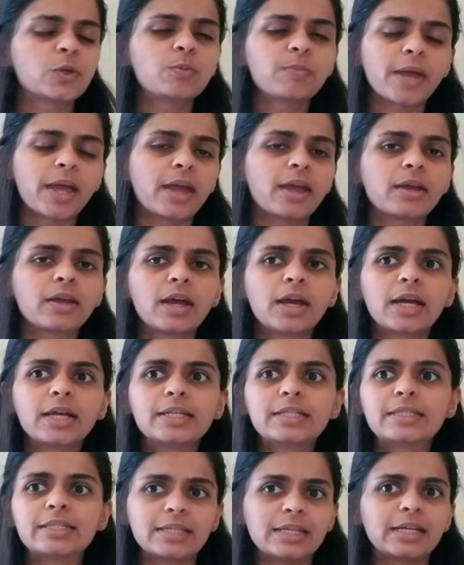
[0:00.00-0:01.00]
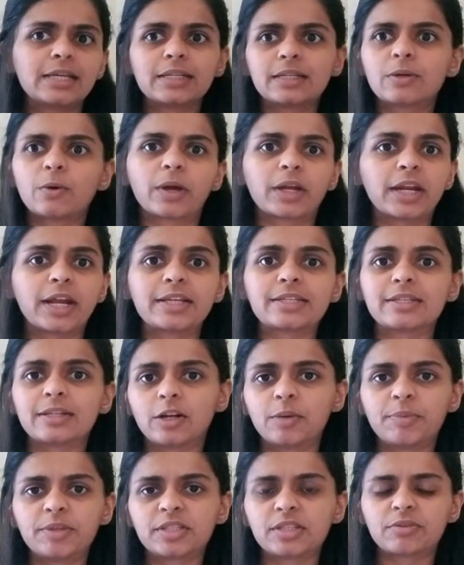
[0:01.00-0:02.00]
may see it organized a
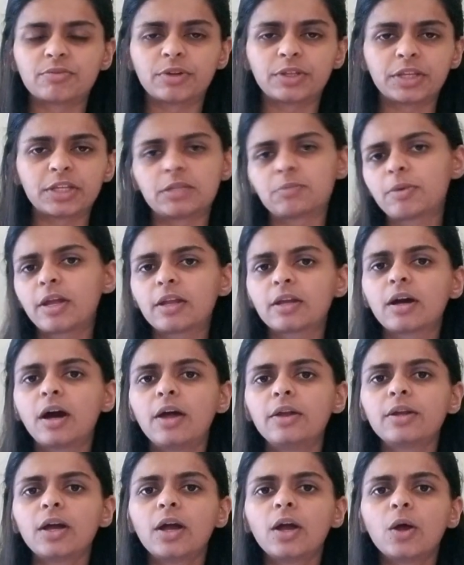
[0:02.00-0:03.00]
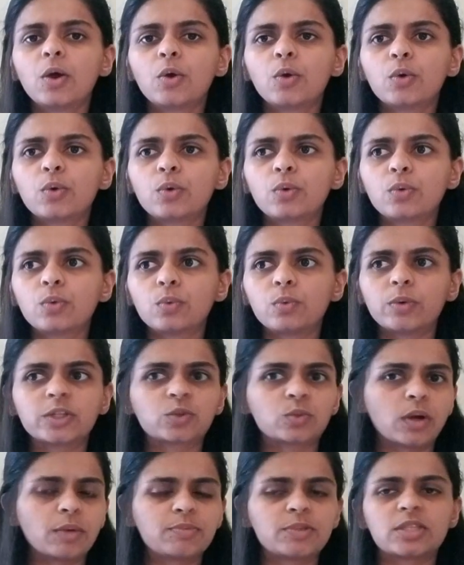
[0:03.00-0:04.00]
little bit differently depending on which
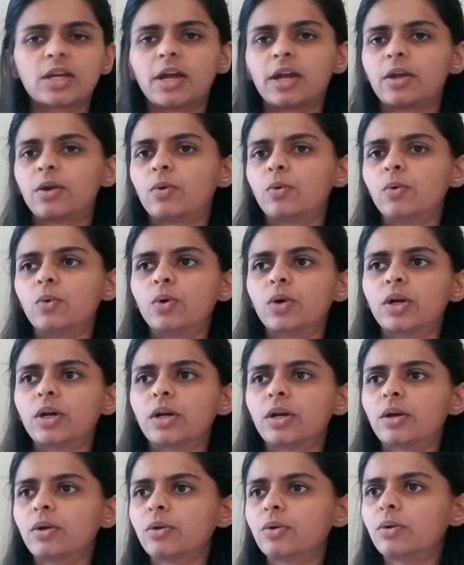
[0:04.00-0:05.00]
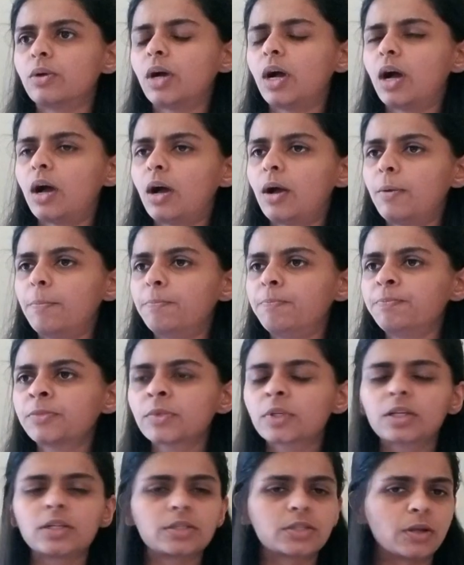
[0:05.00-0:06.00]
website or um,
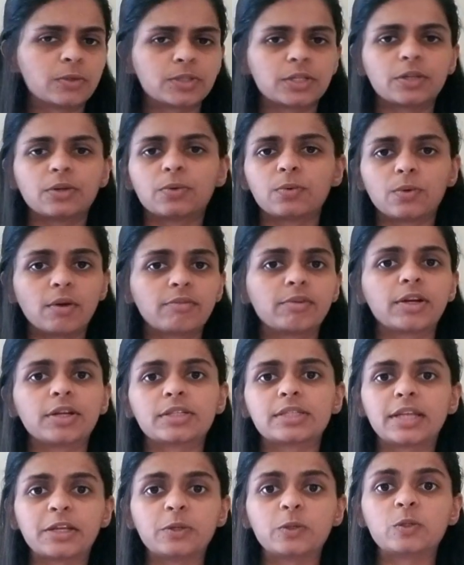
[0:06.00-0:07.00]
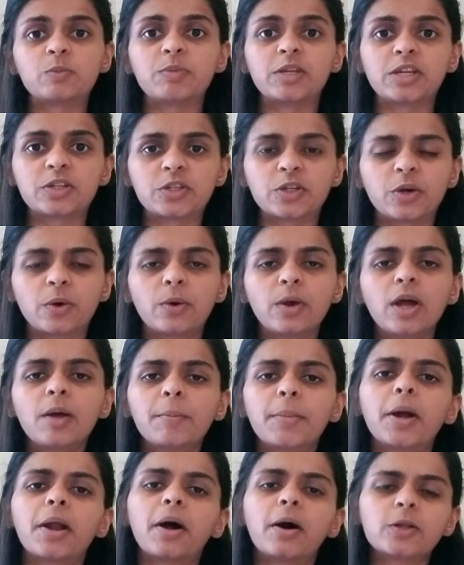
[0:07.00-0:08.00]
consultant or whoever it is that you speak to.
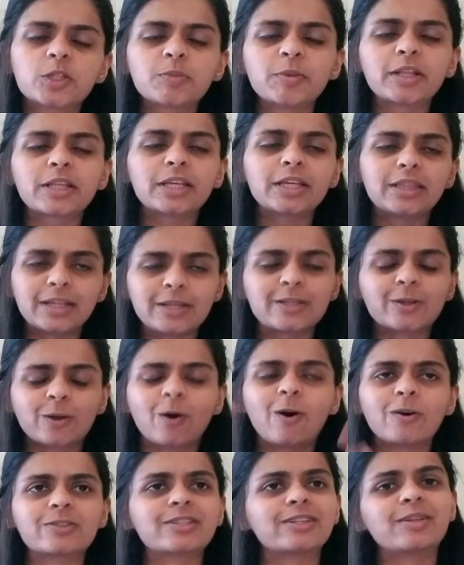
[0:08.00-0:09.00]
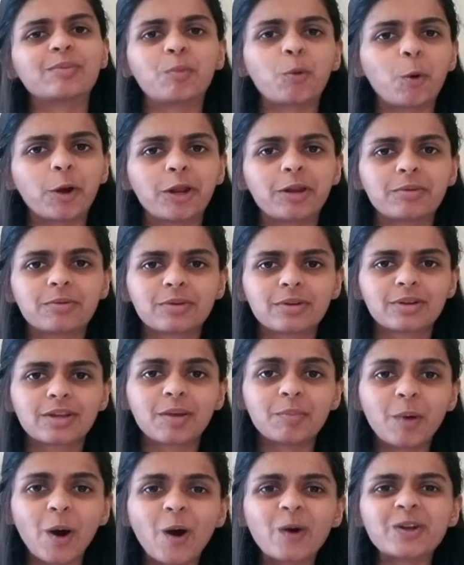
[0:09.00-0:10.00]
But ultimately, these are all still important
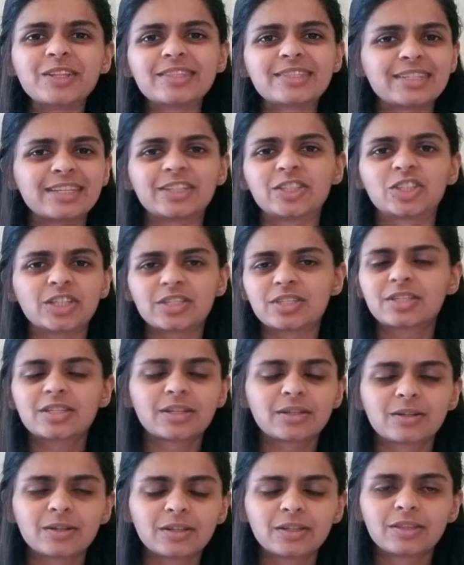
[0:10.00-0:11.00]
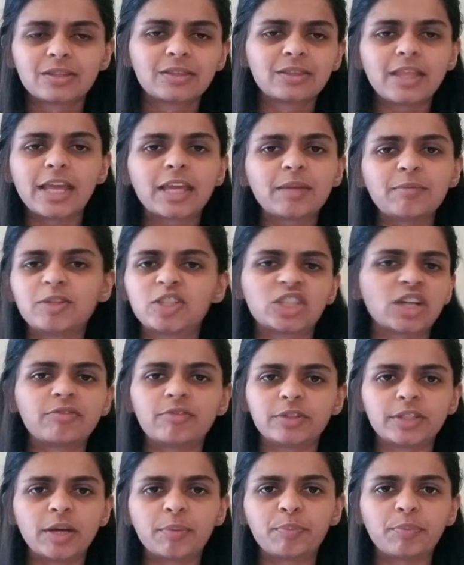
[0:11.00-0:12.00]
components. It's just they can be
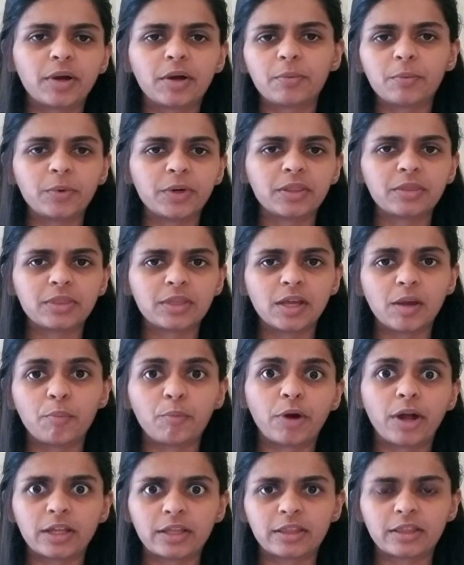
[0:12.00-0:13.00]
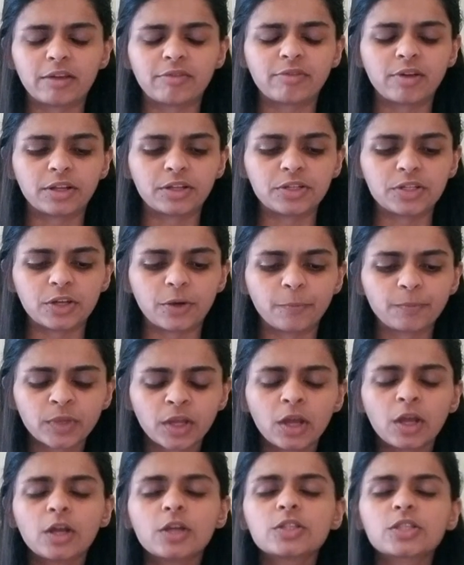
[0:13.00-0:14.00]
shuffled up with the umbrella that they fall into.
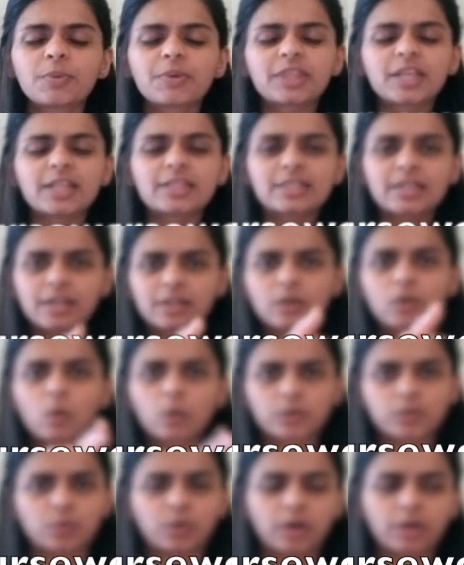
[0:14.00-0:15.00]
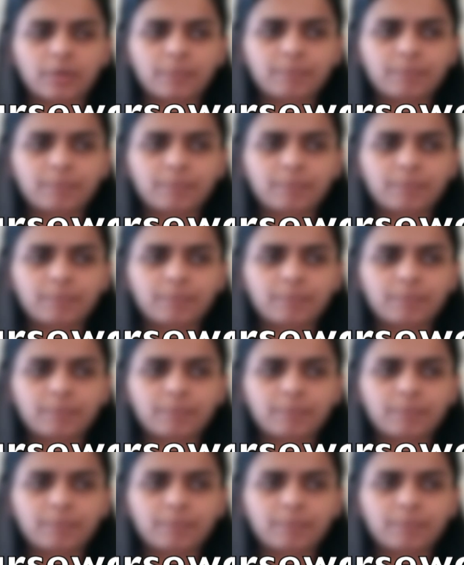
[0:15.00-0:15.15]
So with that said, coursework.